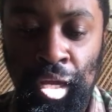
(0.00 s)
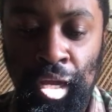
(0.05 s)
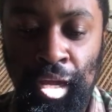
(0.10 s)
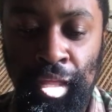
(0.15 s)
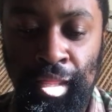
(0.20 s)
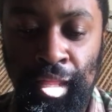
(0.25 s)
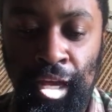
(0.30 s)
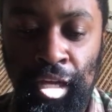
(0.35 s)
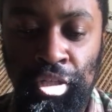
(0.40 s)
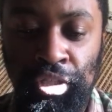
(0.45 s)

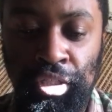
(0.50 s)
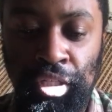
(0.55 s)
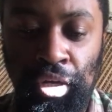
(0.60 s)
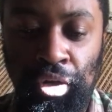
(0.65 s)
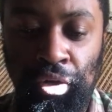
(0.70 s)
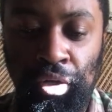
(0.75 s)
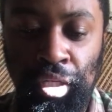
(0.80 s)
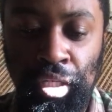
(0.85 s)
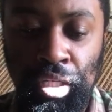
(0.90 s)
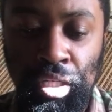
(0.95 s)
And thou
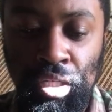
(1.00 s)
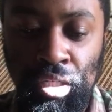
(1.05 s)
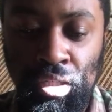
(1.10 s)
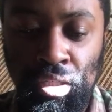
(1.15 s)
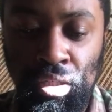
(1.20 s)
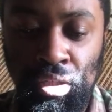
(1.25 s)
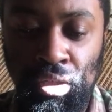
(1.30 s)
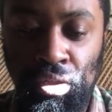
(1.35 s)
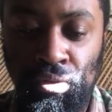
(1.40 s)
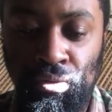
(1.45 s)
shalt eat
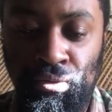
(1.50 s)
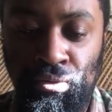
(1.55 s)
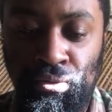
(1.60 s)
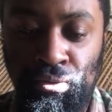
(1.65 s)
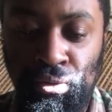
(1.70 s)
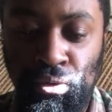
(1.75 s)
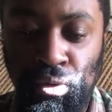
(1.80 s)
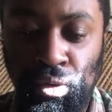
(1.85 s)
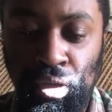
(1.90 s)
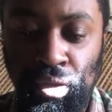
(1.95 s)
the
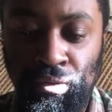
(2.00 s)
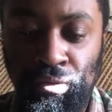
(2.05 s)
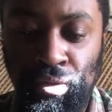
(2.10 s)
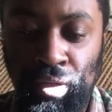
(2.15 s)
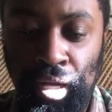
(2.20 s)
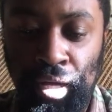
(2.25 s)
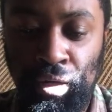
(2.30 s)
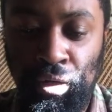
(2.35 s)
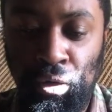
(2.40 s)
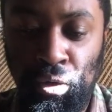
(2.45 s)
fruit of
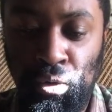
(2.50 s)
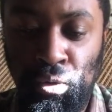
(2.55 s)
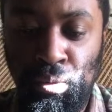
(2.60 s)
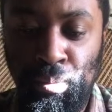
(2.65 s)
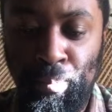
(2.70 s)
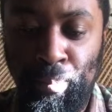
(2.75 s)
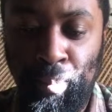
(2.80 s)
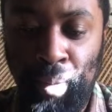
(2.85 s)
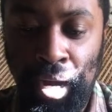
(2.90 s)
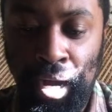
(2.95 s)
thine
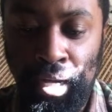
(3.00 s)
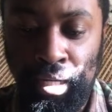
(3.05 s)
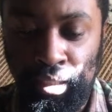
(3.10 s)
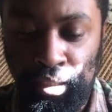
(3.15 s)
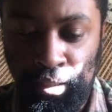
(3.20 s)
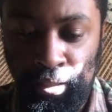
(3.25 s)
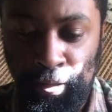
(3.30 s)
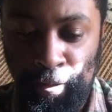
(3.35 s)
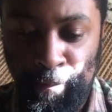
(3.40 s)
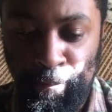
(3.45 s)
own body,